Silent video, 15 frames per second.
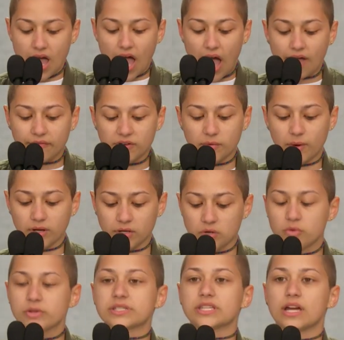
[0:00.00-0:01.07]
Everyone
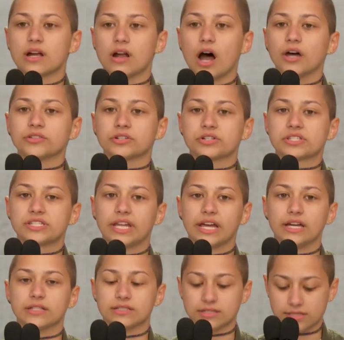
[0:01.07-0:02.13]
who is there
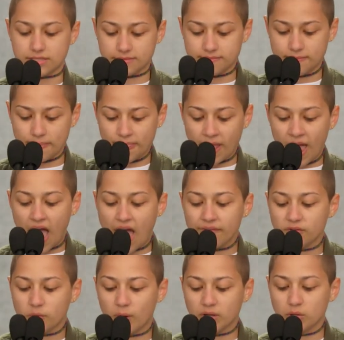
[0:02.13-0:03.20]
understands.
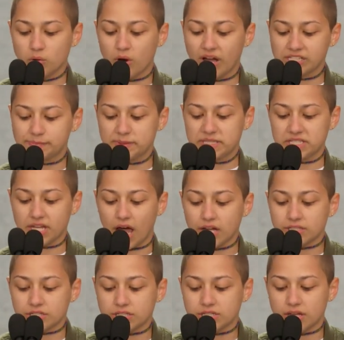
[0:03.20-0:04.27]
Everyone who has been
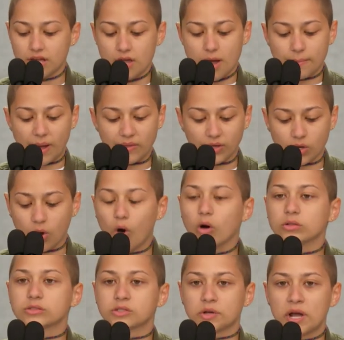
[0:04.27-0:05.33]
touched by the
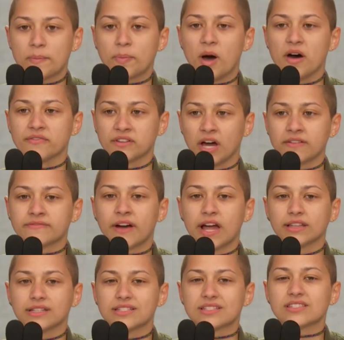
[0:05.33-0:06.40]
cold grip of gun
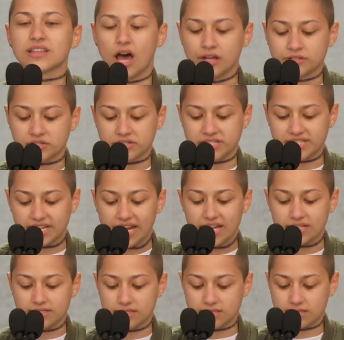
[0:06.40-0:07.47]
violence
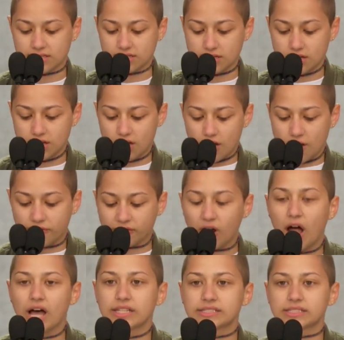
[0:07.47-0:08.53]
understands. For
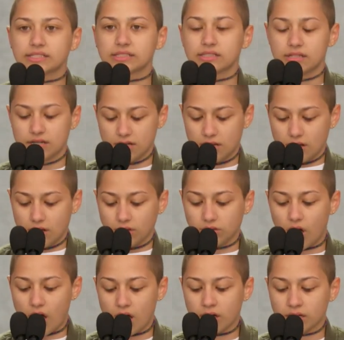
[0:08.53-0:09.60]
us,
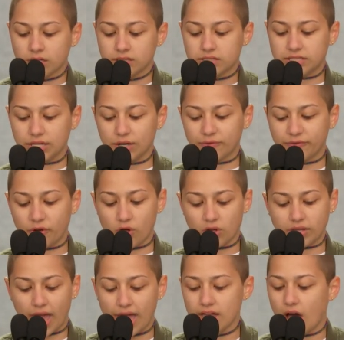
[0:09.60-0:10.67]
long, tearful,
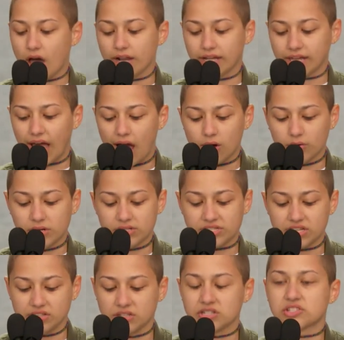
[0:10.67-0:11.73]
chaotic
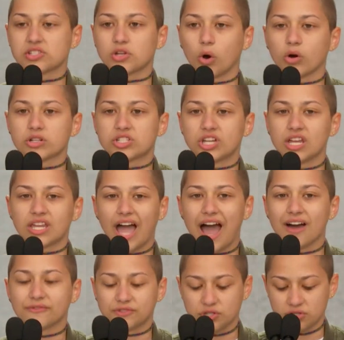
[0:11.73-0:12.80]
hours in the scorching
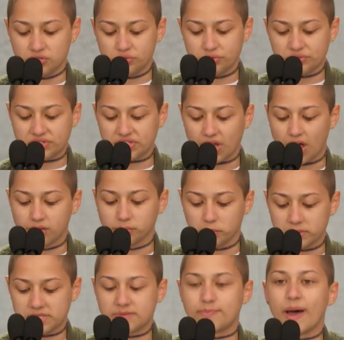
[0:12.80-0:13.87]
afternoon sun
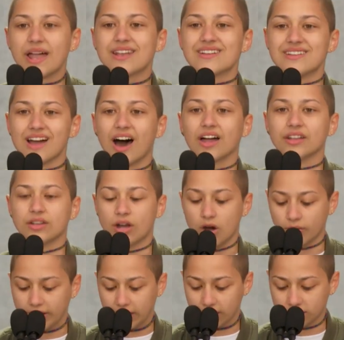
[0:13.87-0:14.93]
were spent not
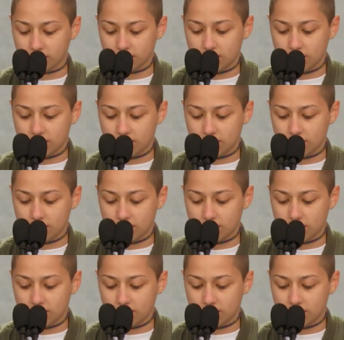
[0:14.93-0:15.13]
knowing.